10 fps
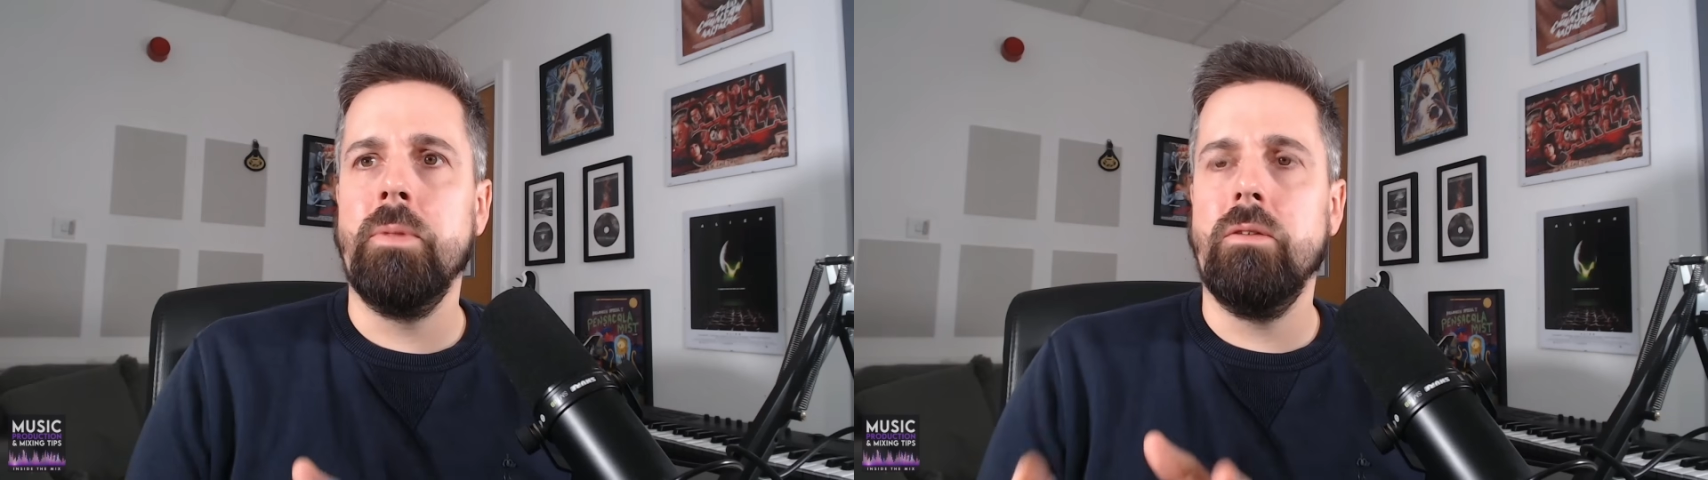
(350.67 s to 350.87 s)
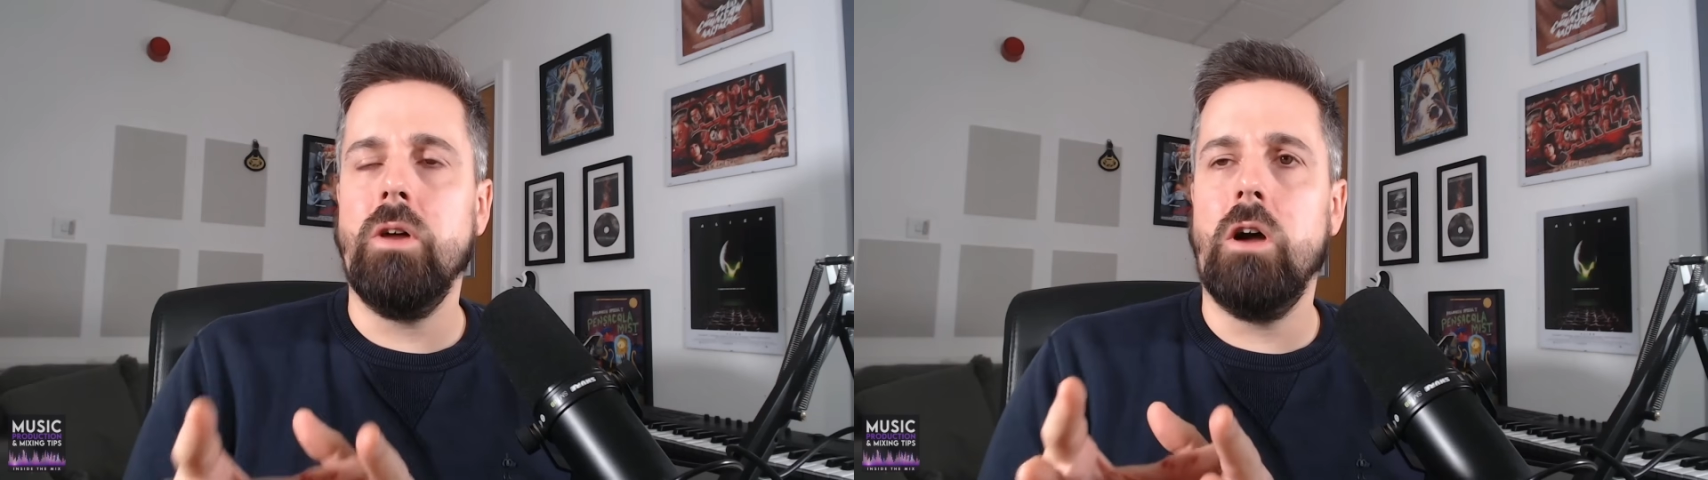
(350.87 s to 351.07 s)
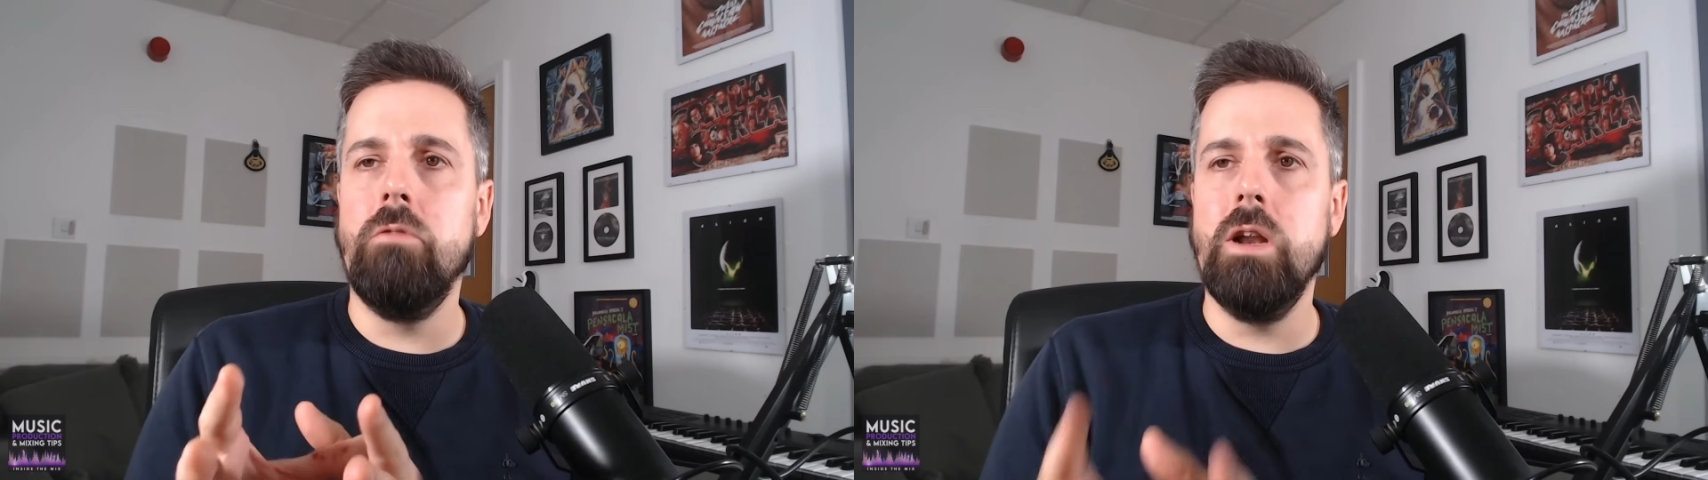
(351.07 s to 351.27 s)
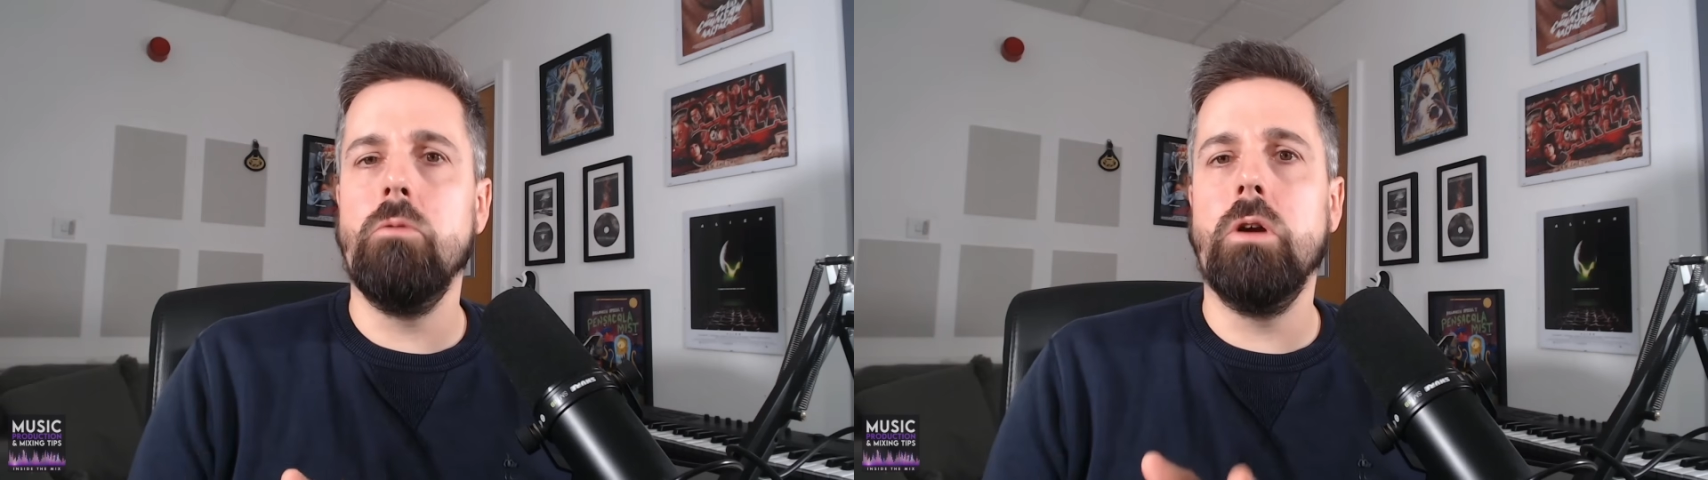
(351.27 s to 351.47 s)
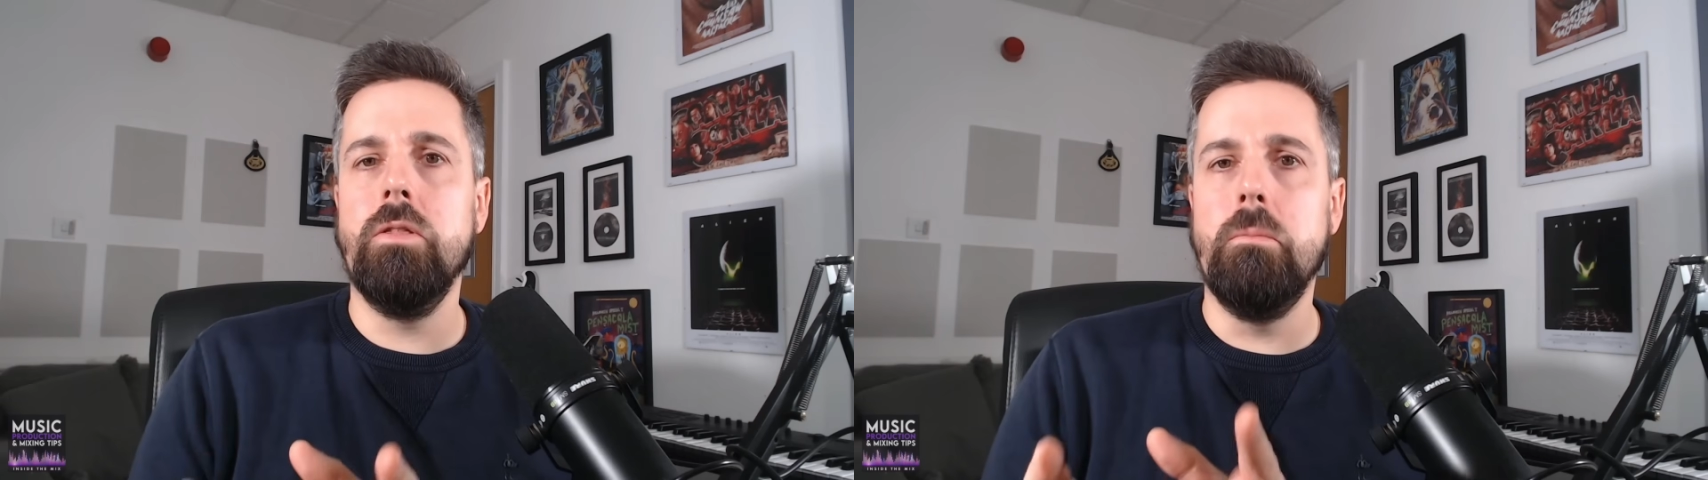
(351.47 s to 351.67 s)
that I really
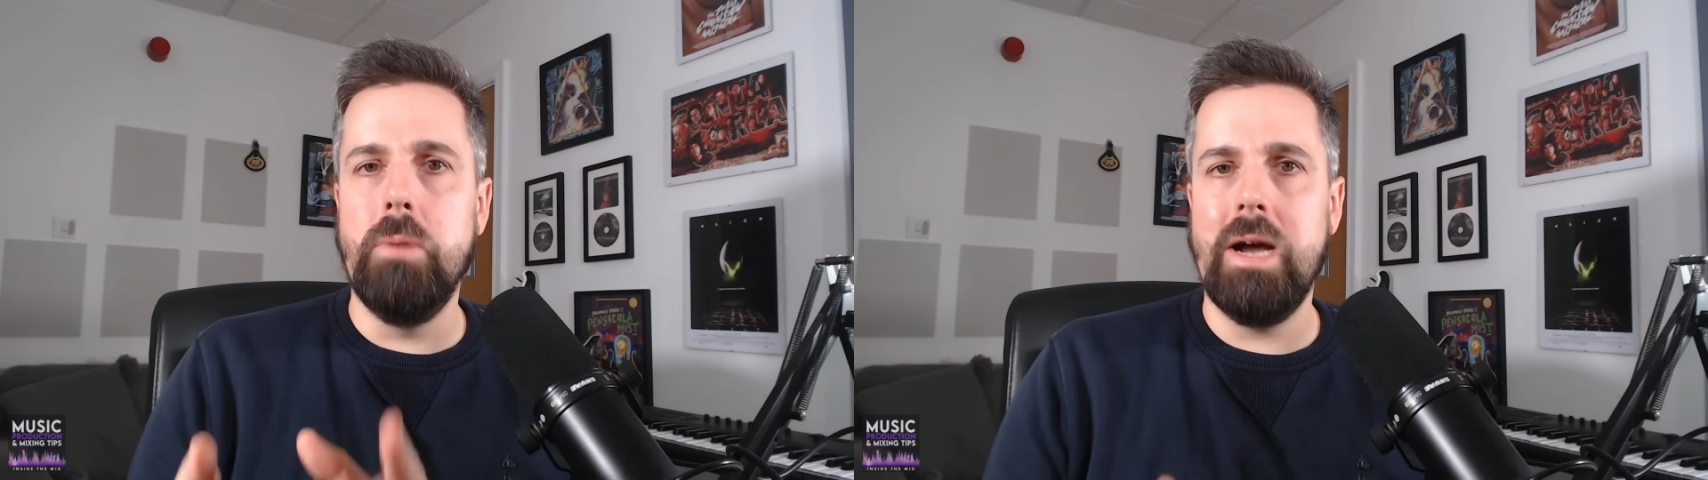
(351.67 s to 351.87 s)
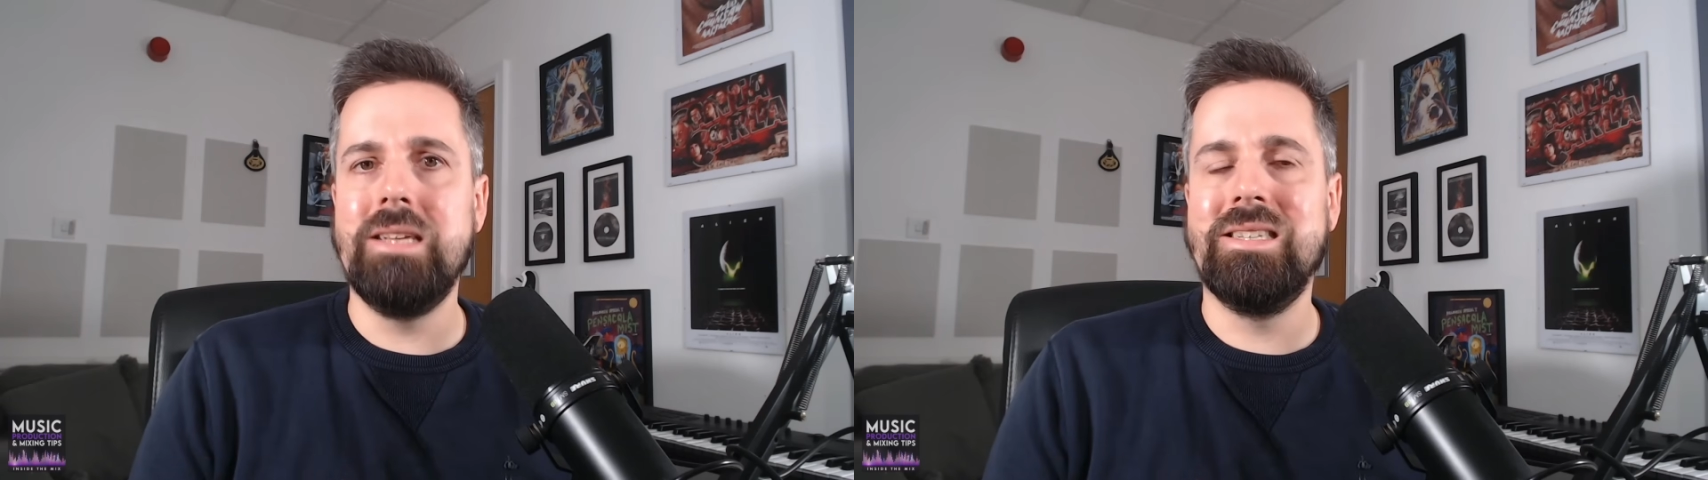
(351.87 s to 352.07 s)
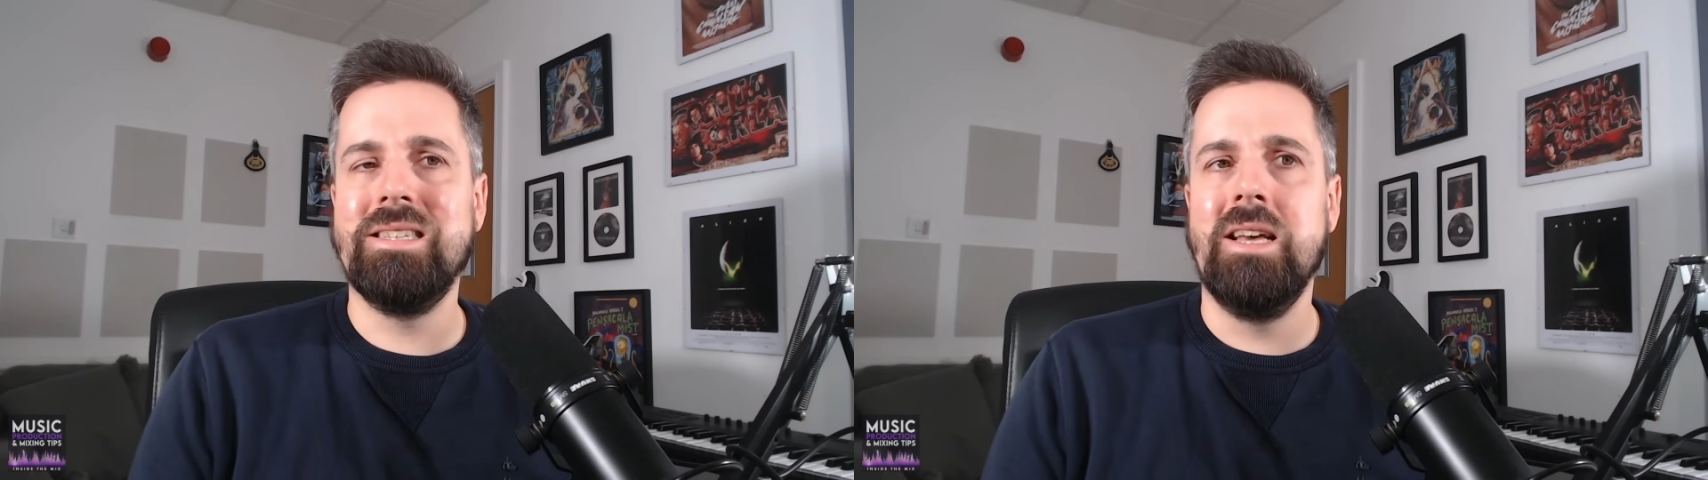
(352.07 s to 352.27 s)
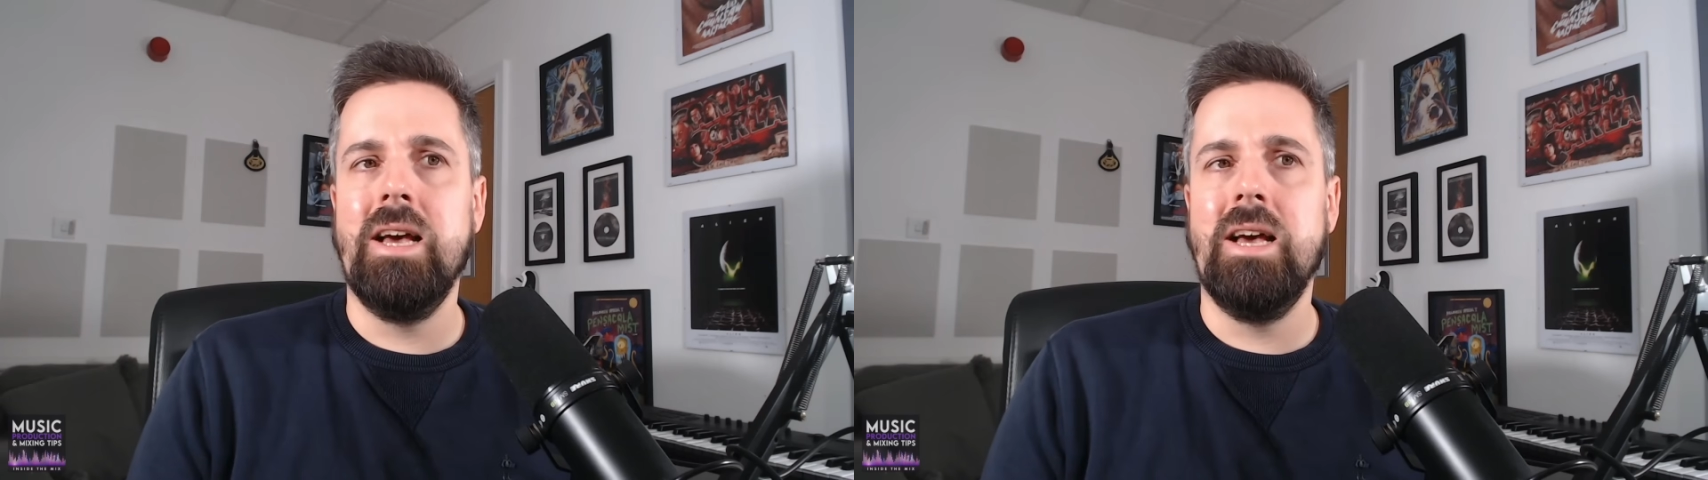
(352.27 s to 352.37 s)
wanted the bass